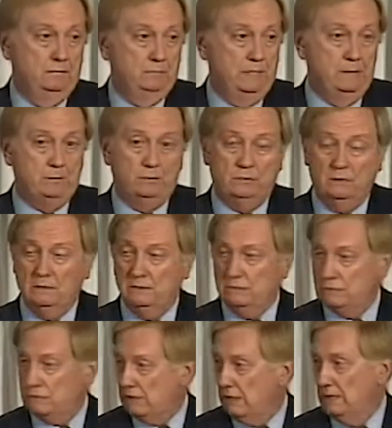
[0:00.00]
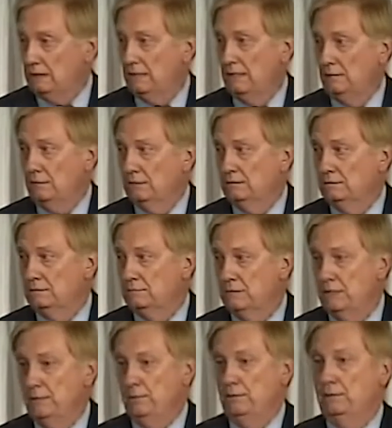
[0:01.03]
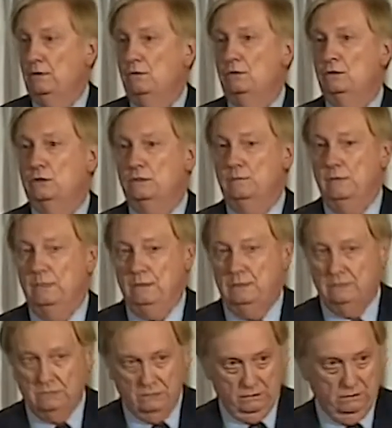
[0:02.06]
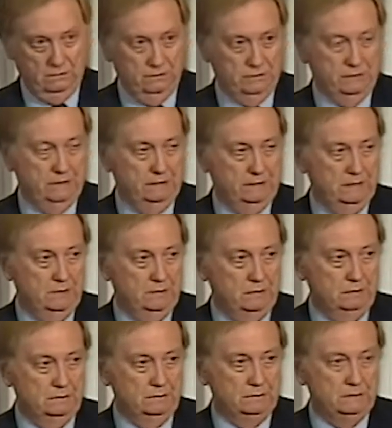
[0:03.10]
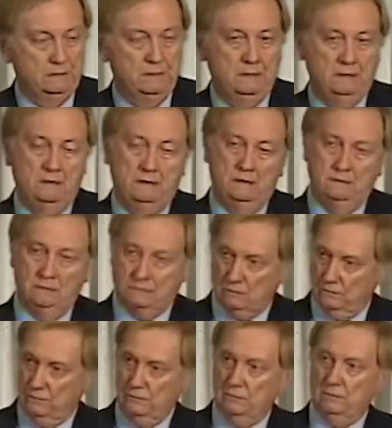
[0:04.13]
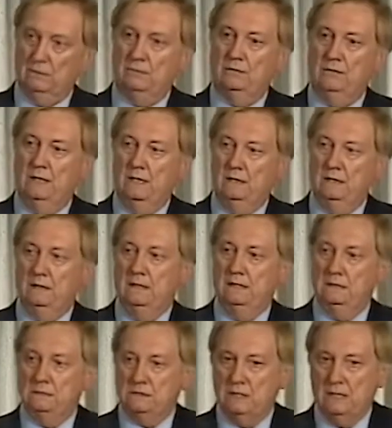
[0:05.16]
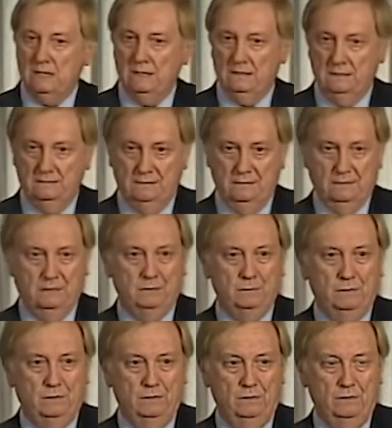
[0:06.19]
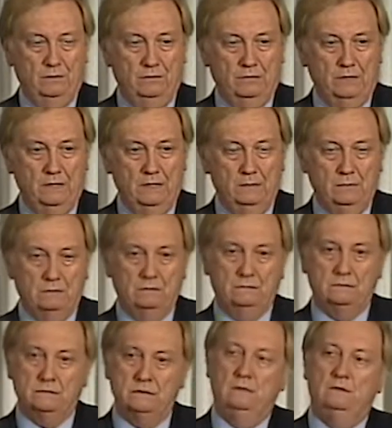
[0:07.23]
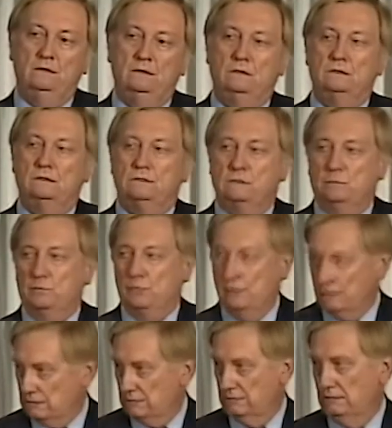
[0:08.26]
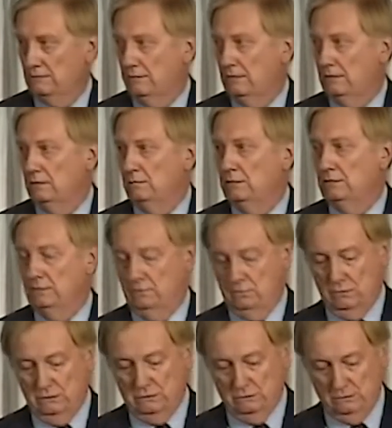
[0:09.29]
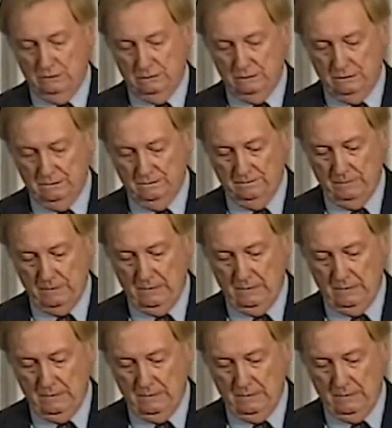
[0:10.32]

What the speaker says: People don't understand chemicals. People in local communities don't understand chemicals. So if you can create an anxiety in that community over chemicals, you can suppress the development of the resource.